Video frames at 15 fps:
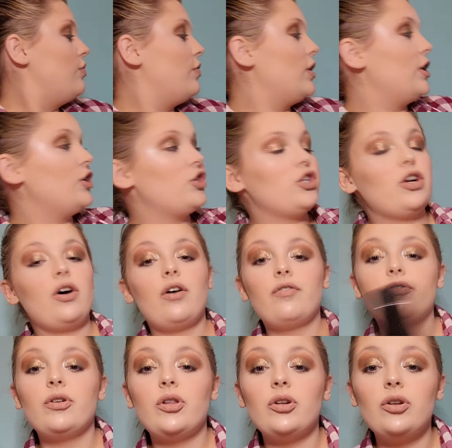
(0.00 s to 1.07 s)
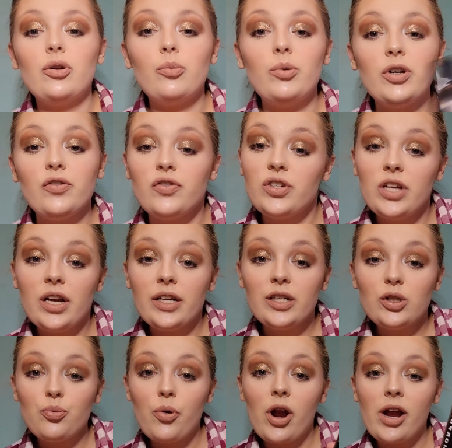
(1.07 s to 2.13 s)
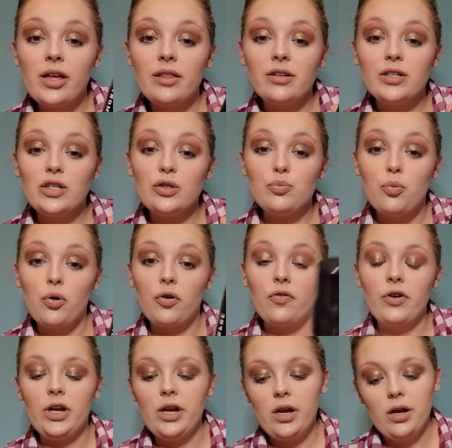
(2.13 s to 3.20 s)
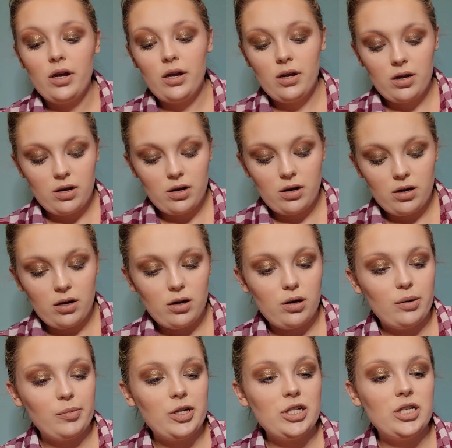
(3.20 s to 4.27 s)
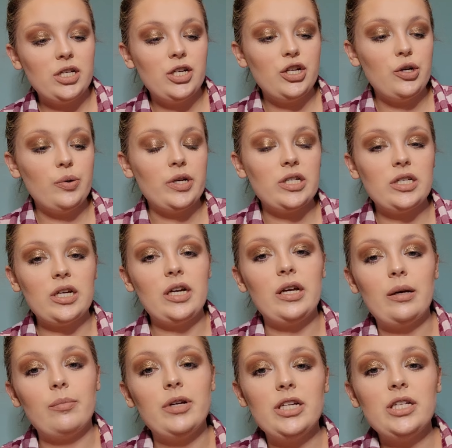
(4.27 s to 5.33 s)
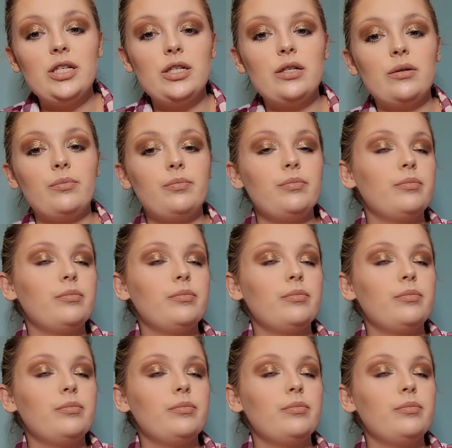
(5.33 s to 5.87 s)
finish it off with a little bit of setting spray. This is Morphe Continuing Setting Mist.